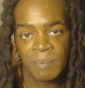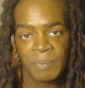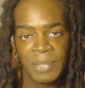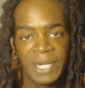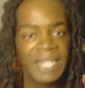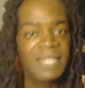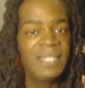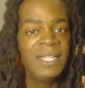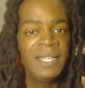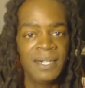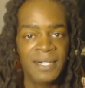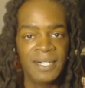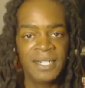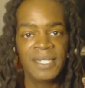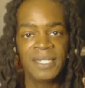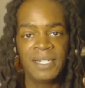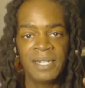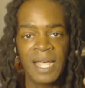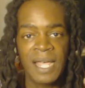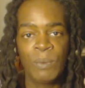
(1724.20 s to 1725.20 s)
But at the end of
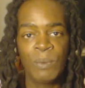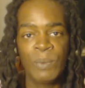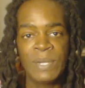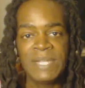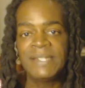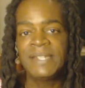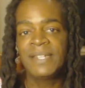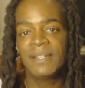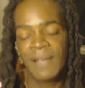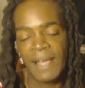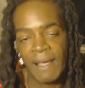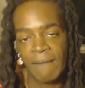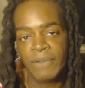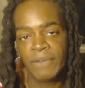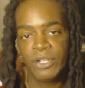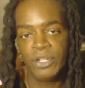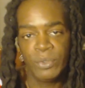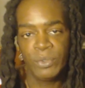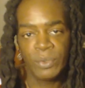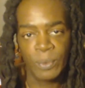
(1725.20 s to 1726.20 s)
the day, we still have
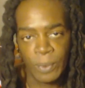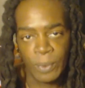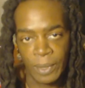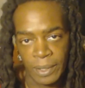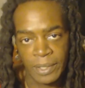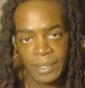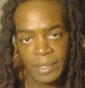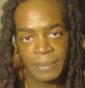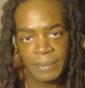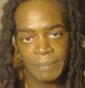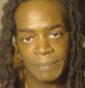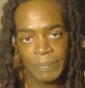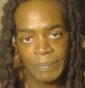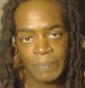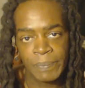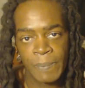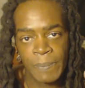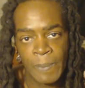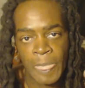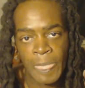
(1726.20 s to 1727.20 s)
to do the work.
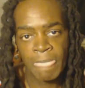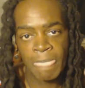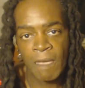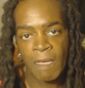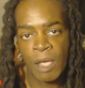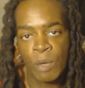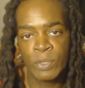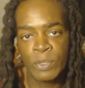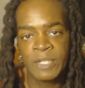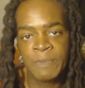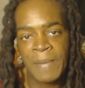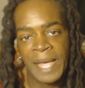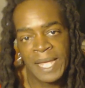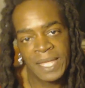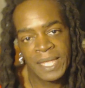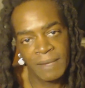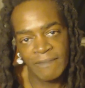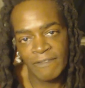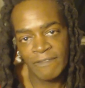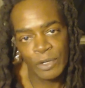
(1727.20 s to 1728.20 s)

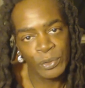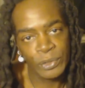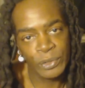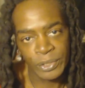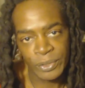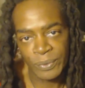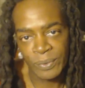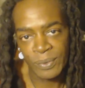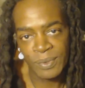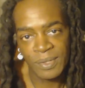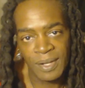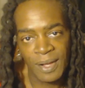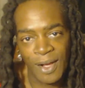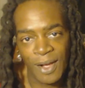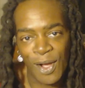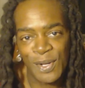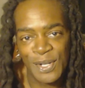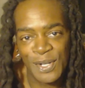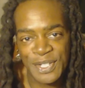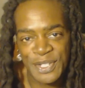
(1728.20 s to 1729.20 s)
Respect the voodoo.
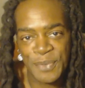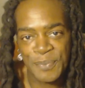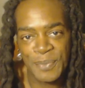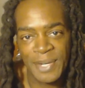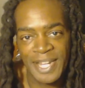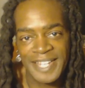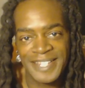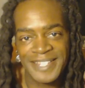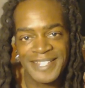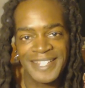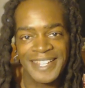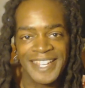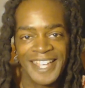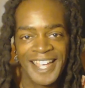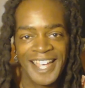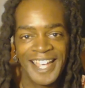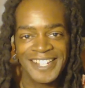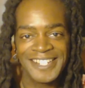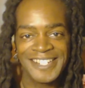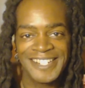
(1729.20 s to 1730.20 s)
All is a blessing.
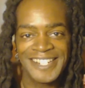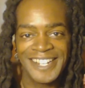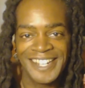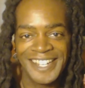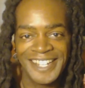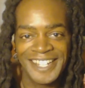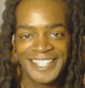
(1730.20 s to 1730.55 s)
Ashe.